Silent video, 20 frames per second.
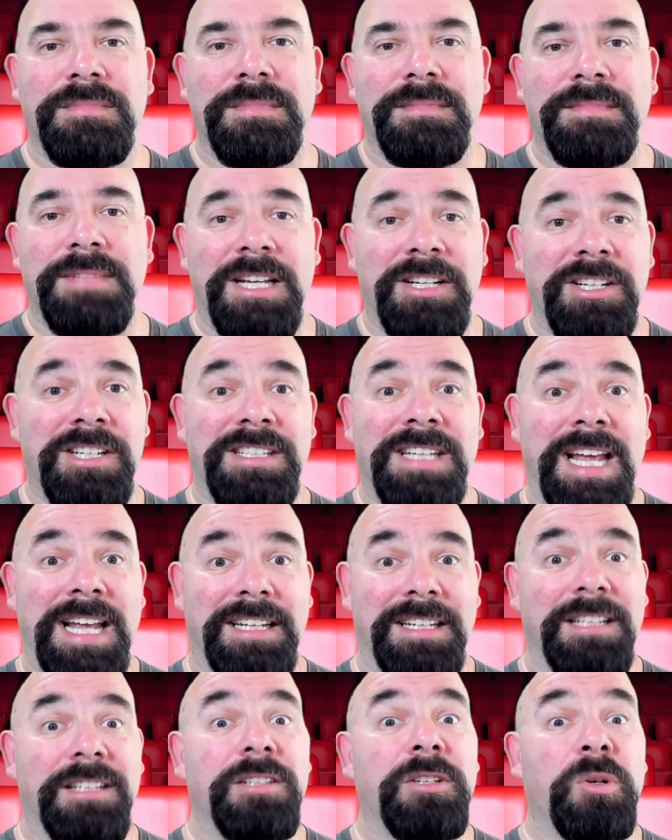They just
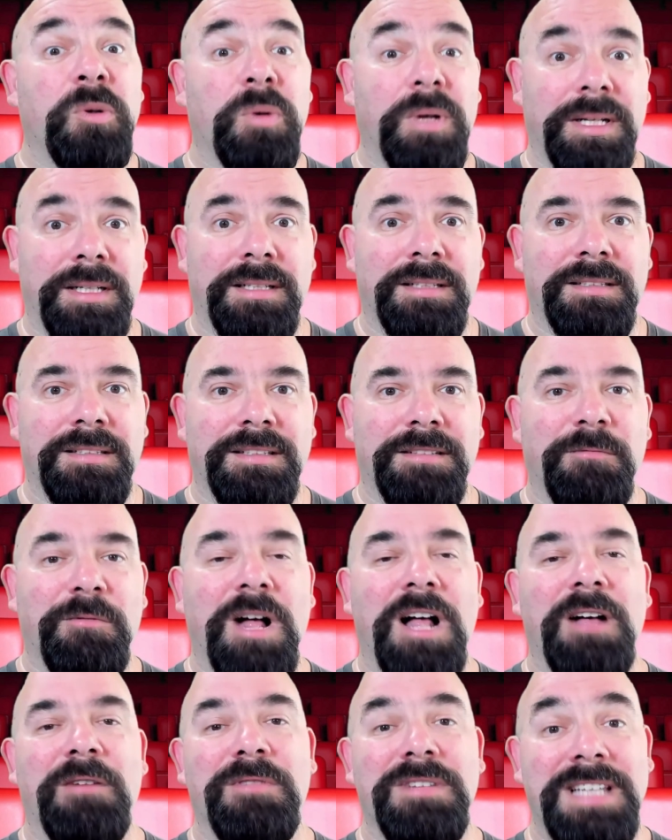had to do it
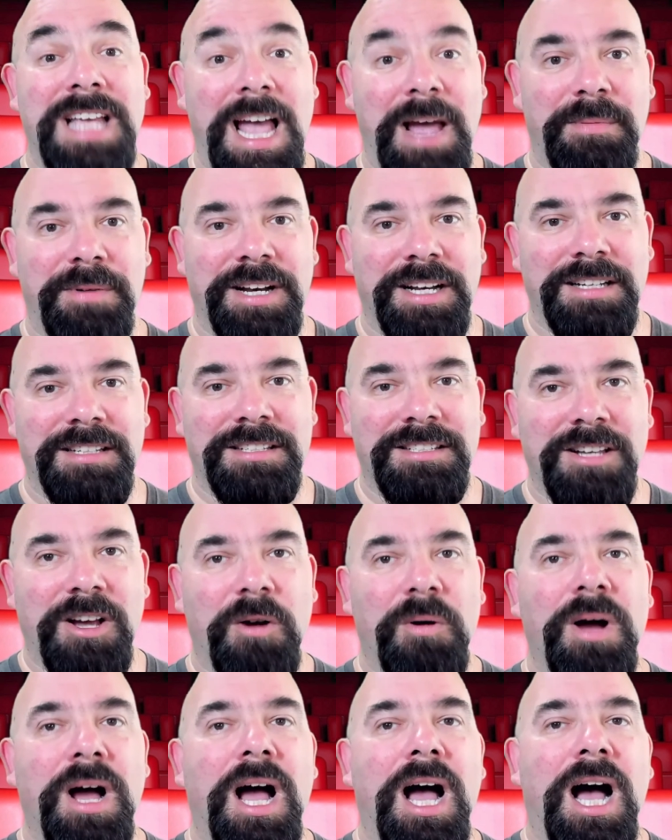while it was happening.
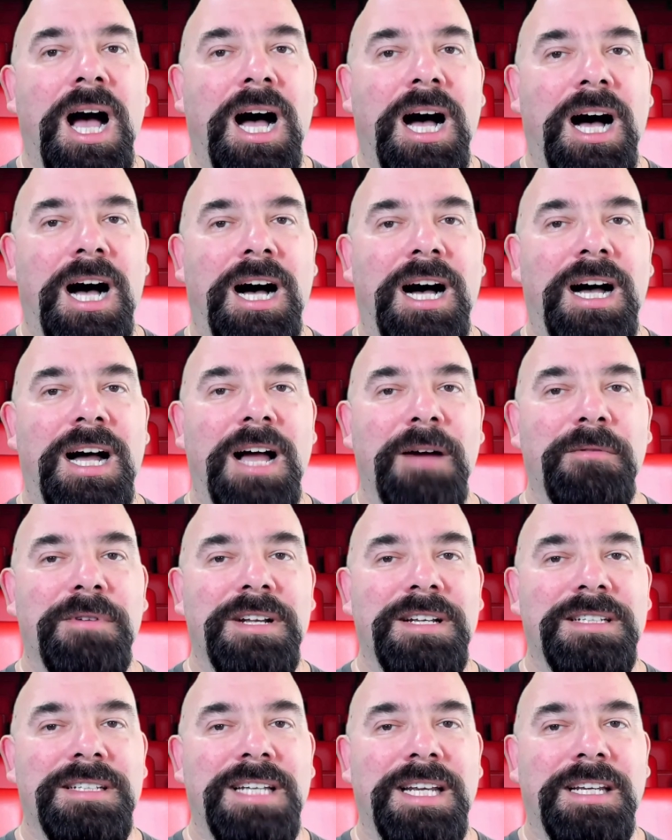So I
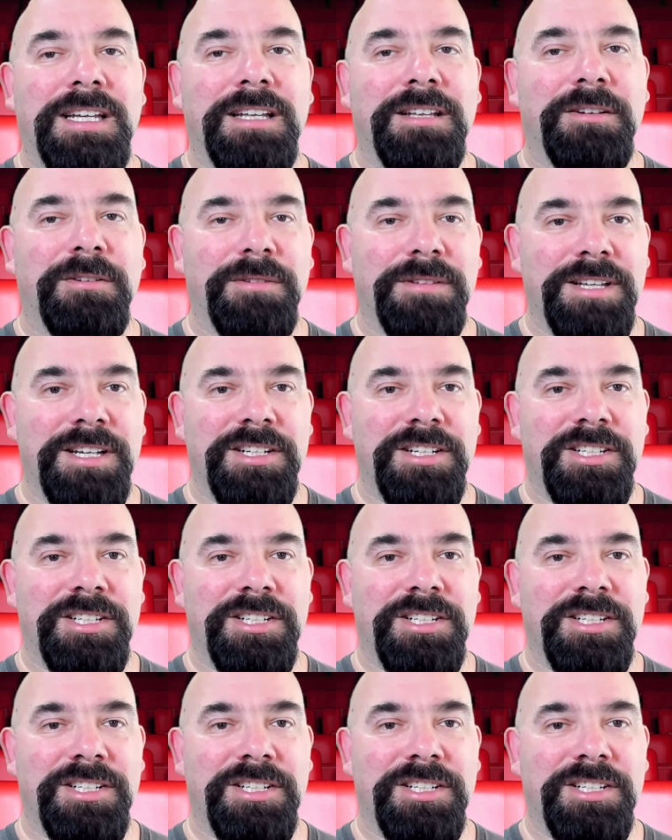want to take you through this